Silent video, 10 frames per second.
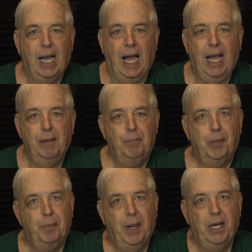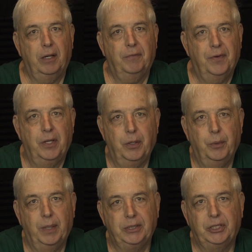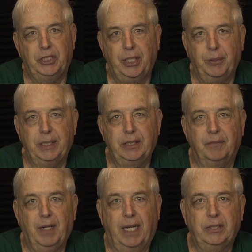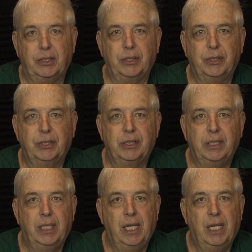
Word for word: I have prepared for you a series of lectures